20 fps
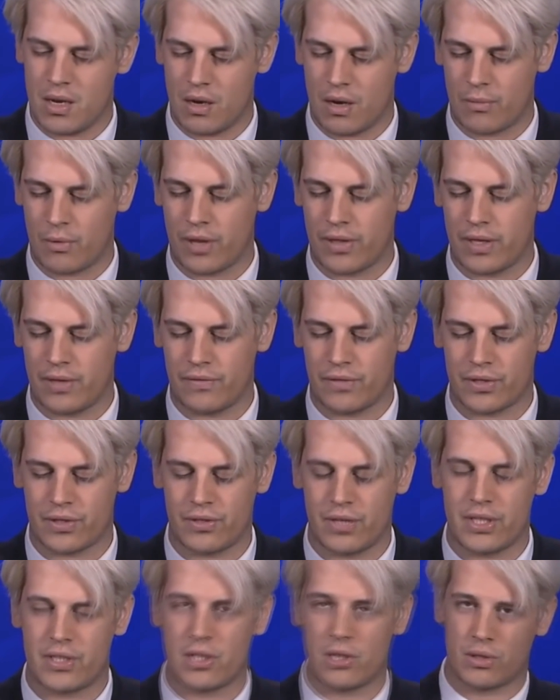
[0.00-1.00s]
and I think
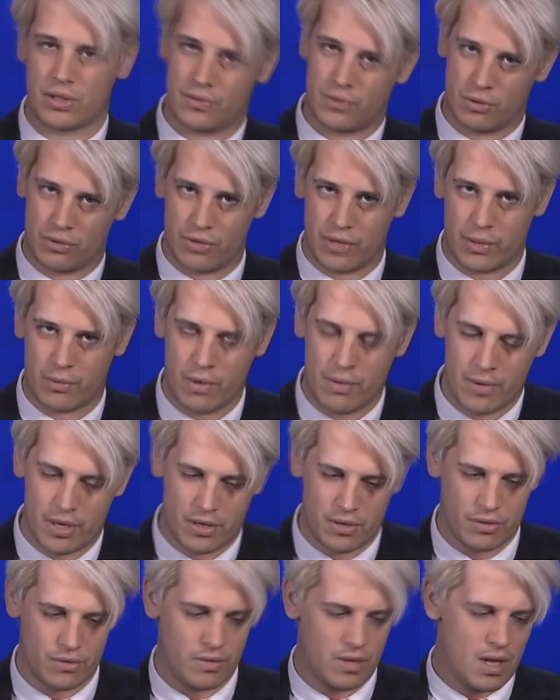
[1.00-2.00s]
frustrates a lot of ordinary
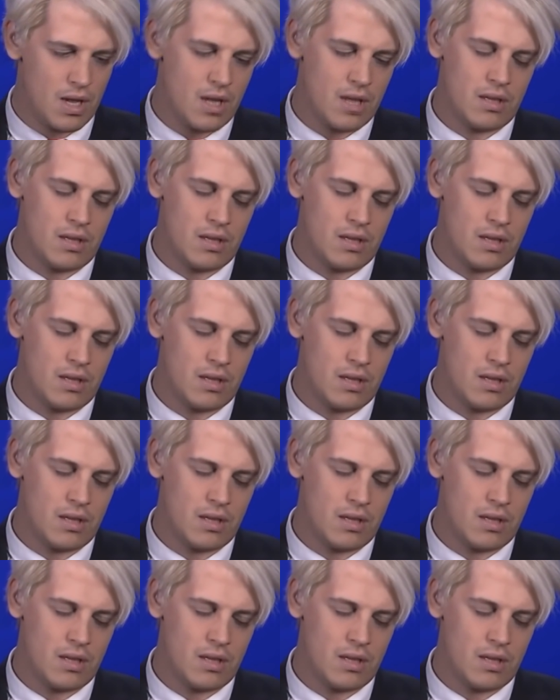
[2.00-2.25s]
women who,